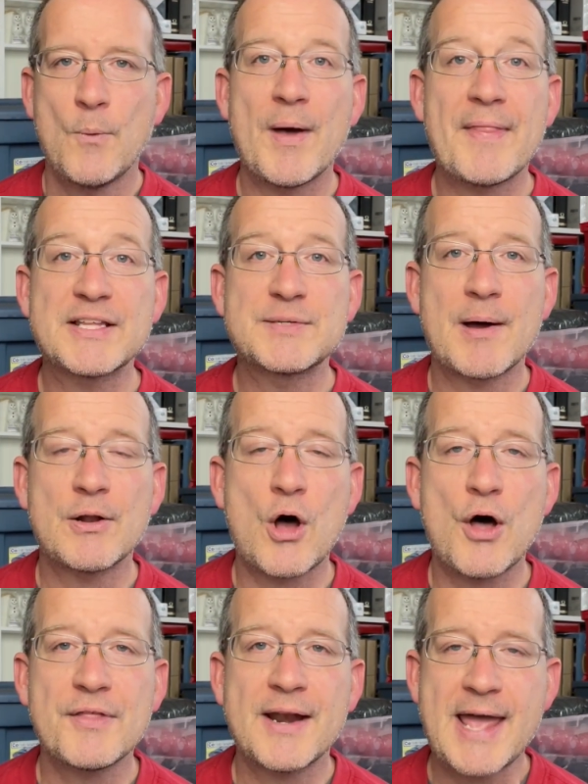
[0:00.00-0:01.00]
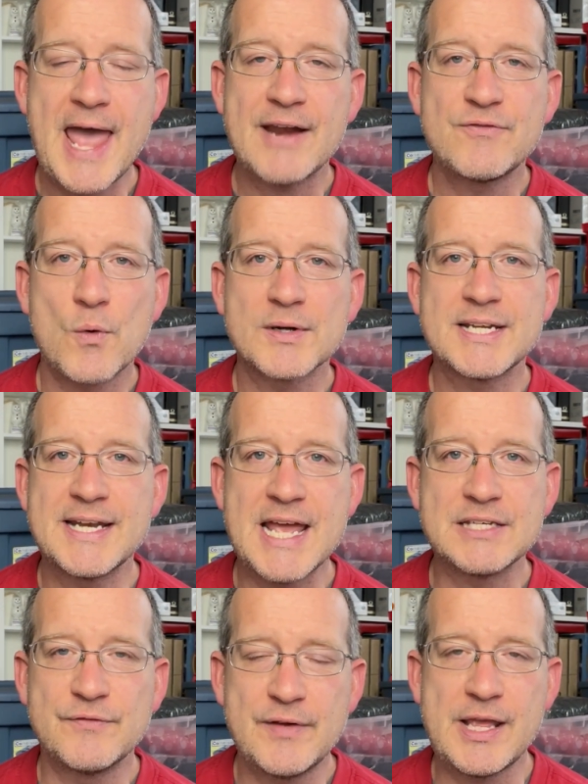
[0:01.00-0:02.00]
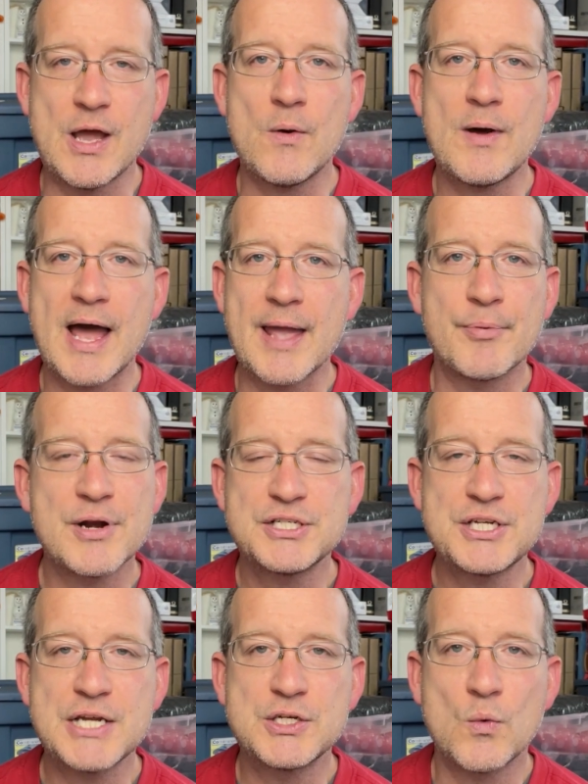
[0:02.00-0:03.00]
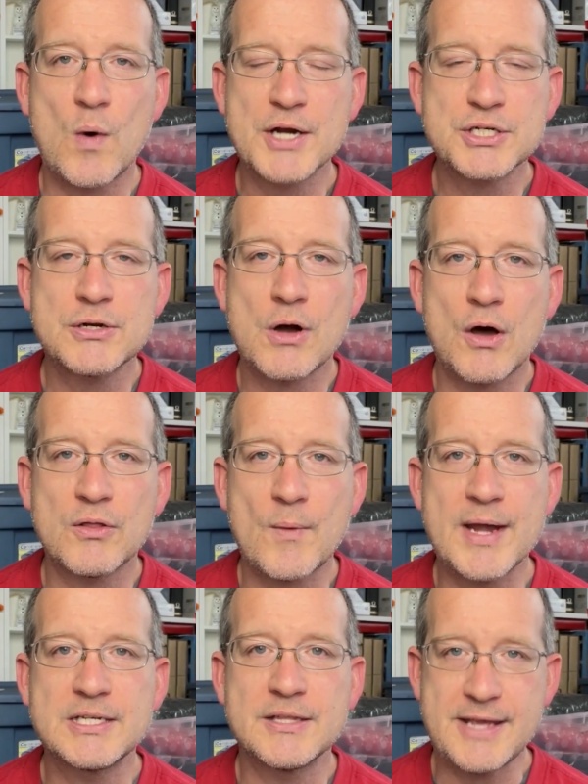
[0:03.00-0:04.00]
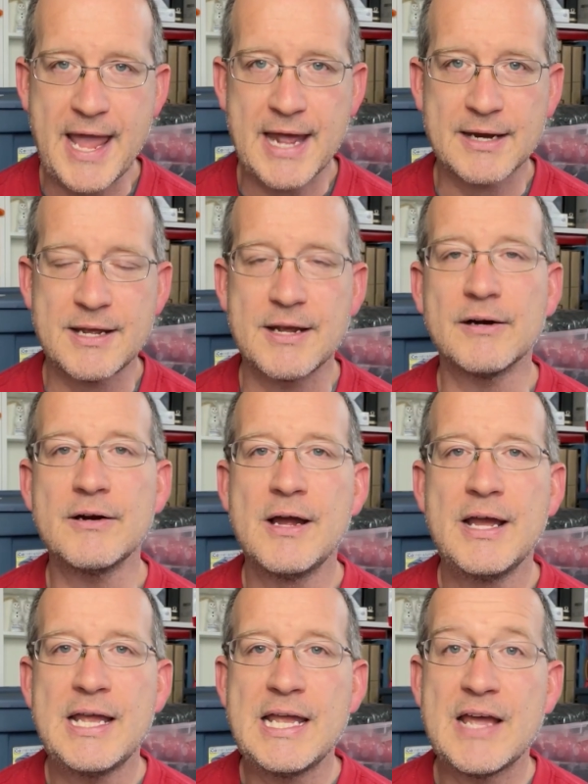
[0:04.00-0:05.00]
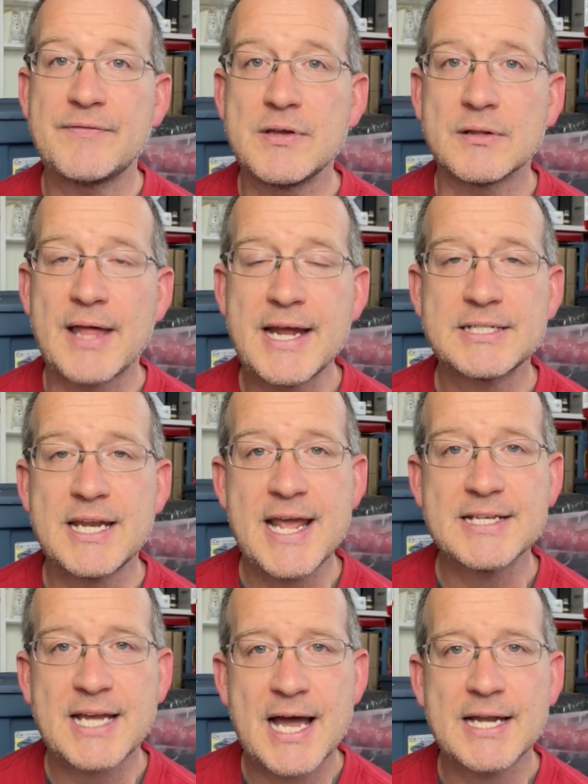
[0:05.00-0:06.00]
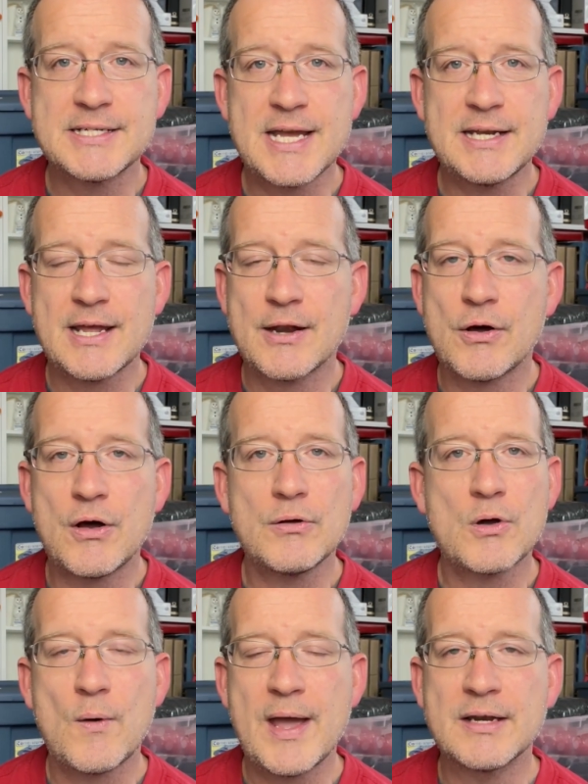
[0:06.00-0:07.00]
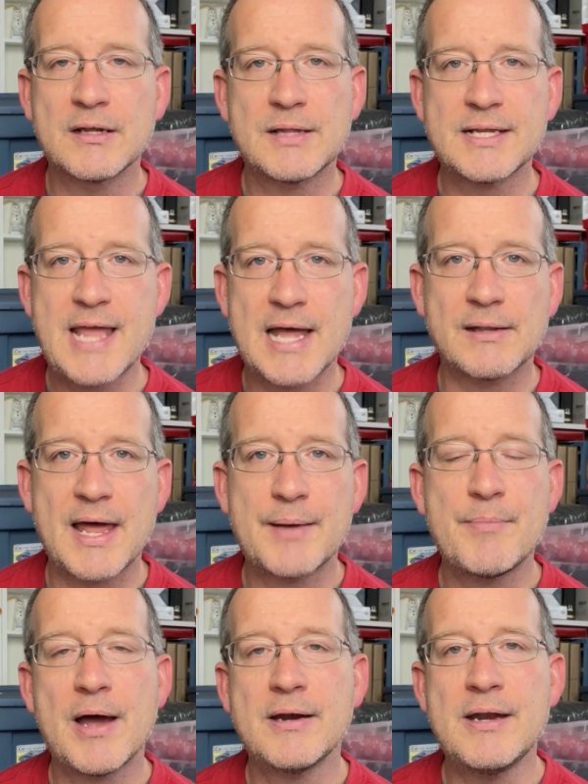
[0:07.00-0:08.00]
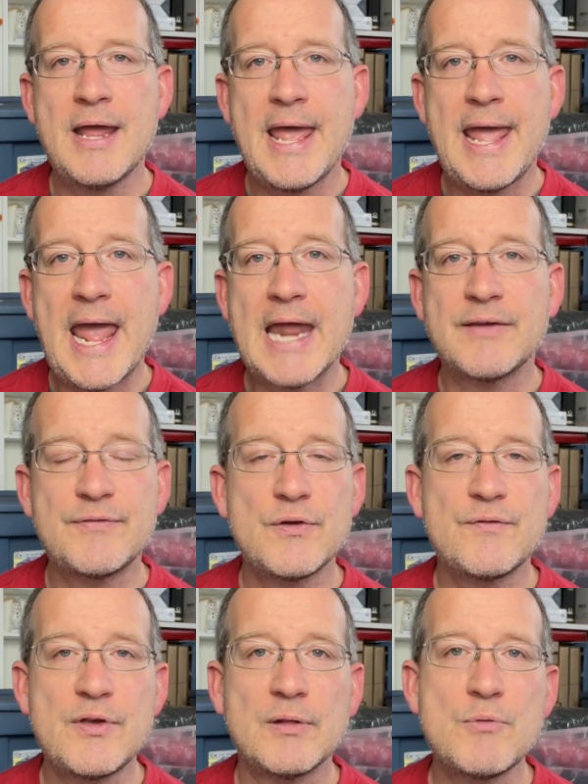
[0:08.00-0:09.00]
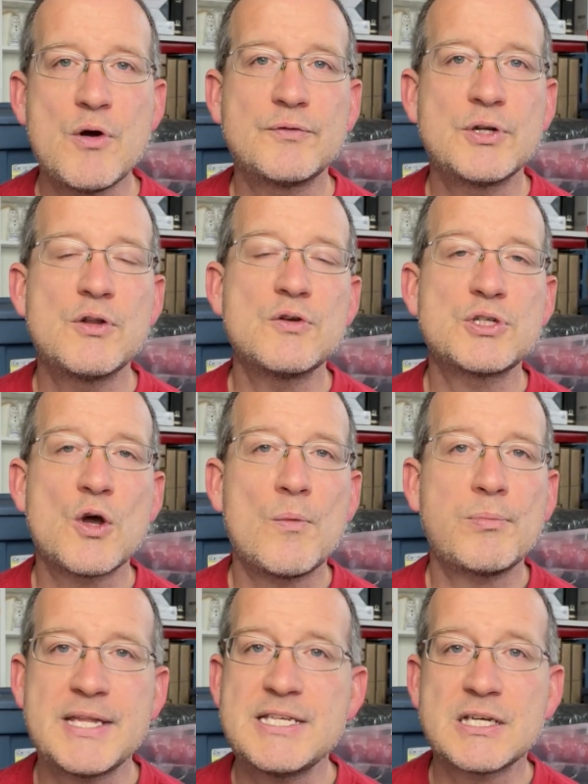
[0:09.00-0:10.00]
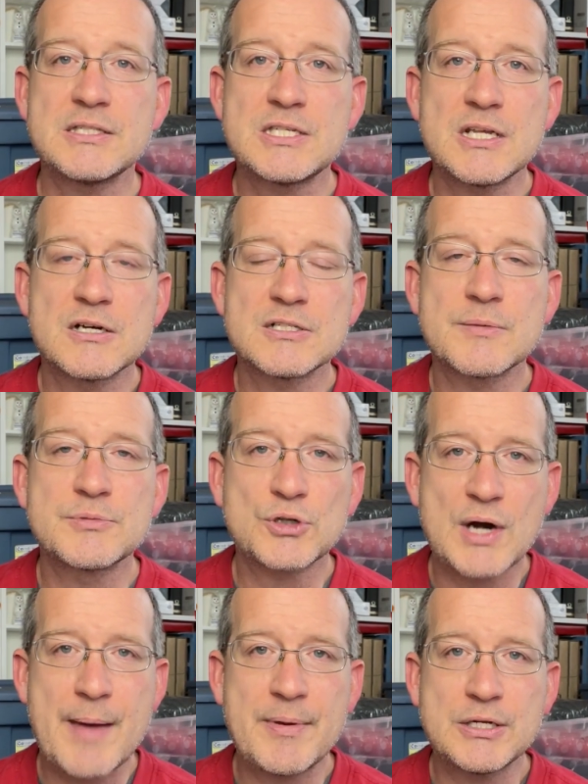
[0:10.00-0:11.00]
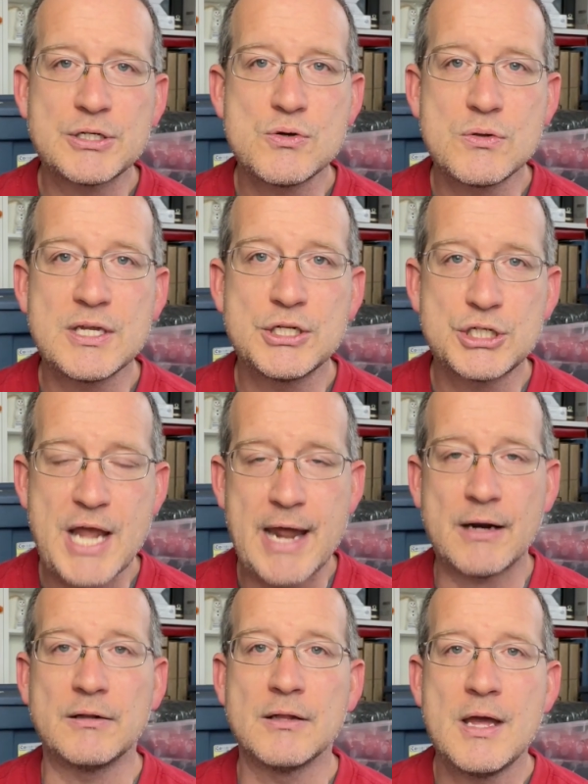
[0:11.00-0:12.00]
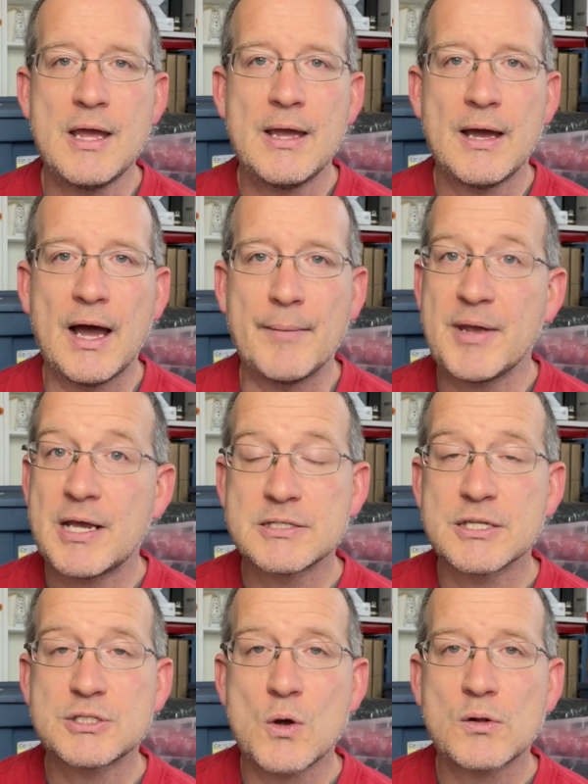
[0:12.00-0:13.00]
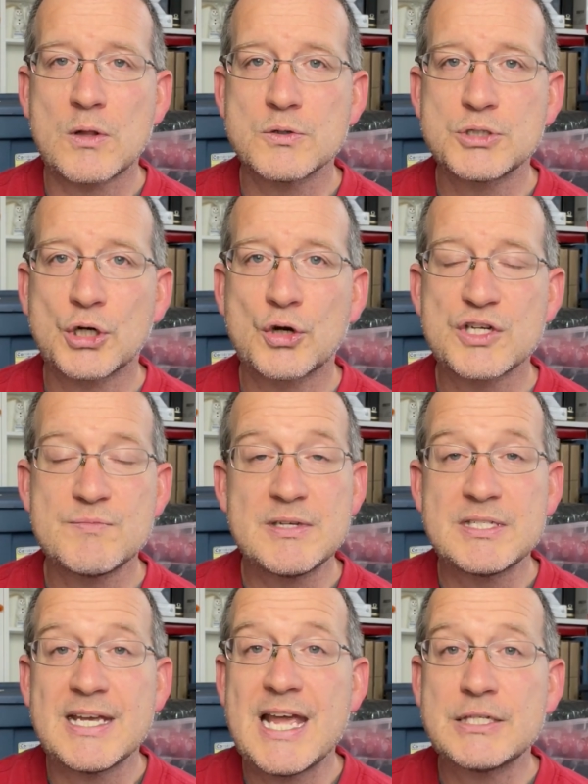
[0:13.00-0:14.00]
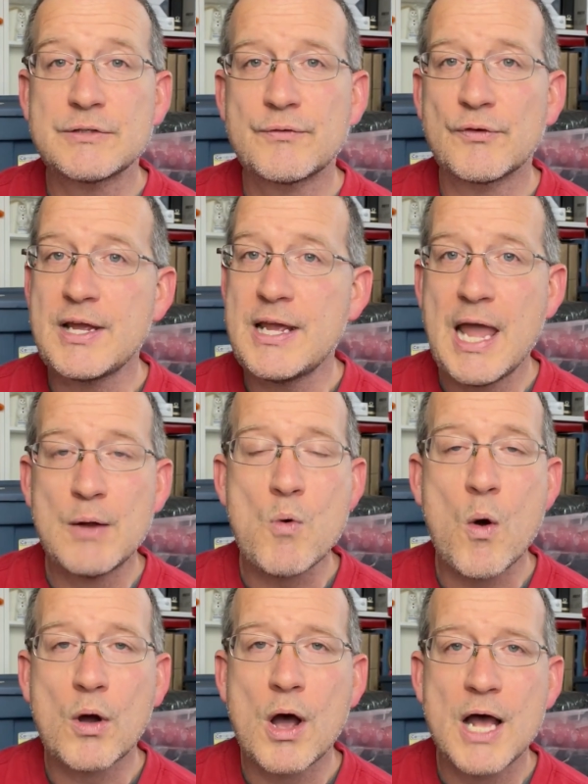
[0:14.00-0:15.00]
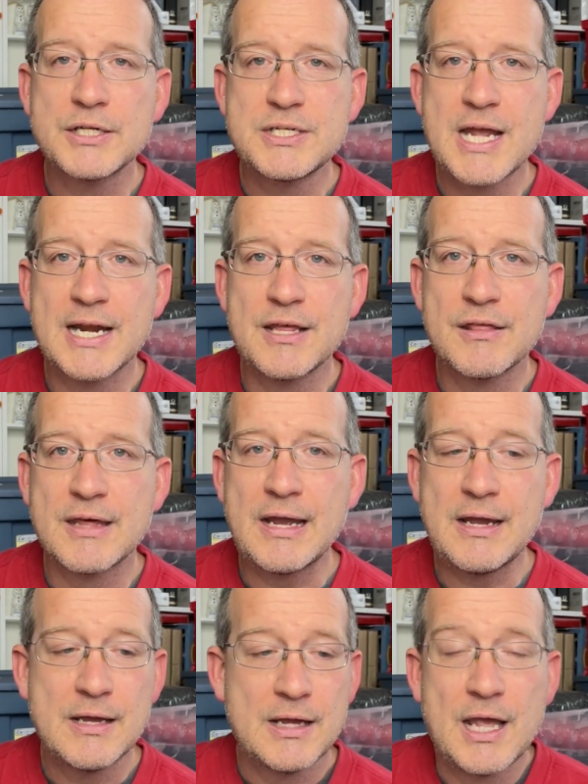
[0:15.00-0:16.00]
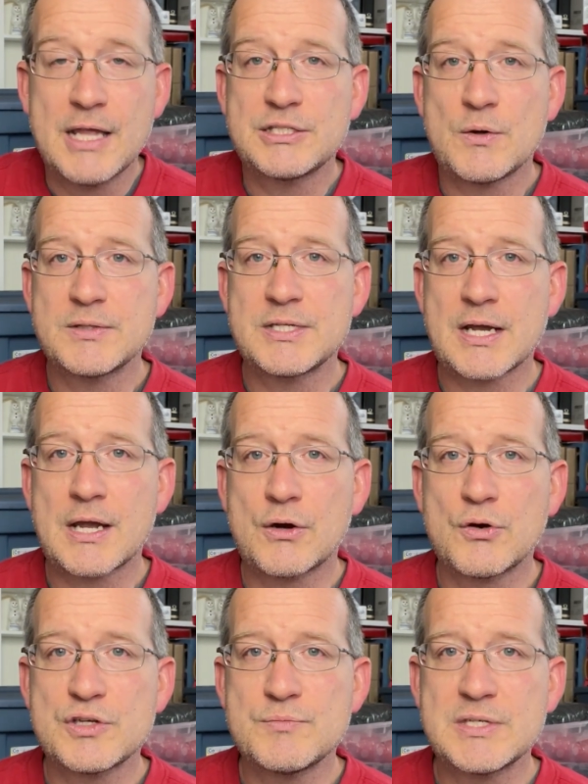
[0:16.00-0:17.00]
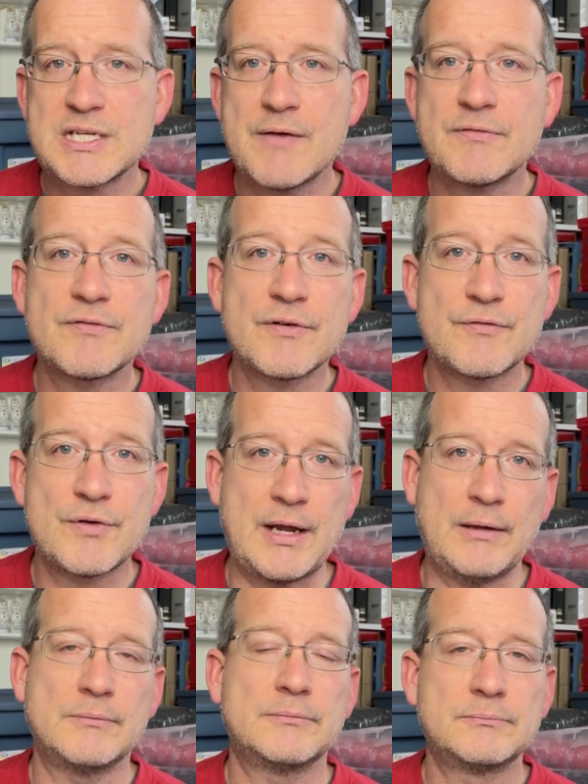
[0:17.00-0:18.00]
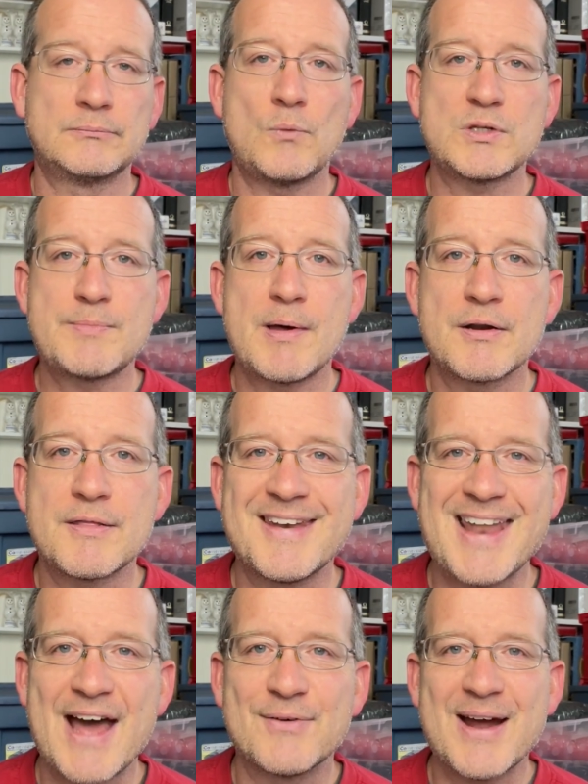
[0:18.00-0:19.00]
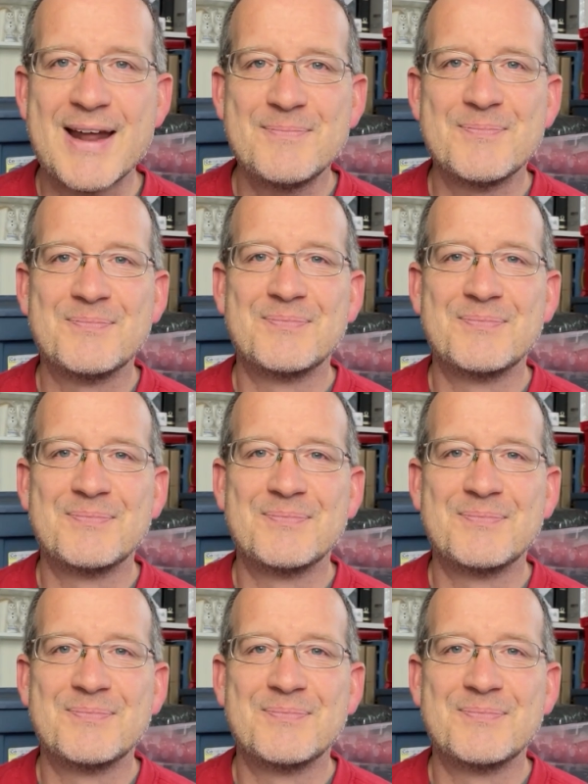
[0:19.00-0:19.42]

Well, that's about all that I had for today's video. I appreciate you watching all the way to the end here. If you like today's content at all, go ahead and click that like button. And if you feel moved to do so, please consider subscribing to the channel. Because it's so close to Christmas, it's free, it won't cost you anything, and so it's like a Christmas gift for free. What's better than that, right?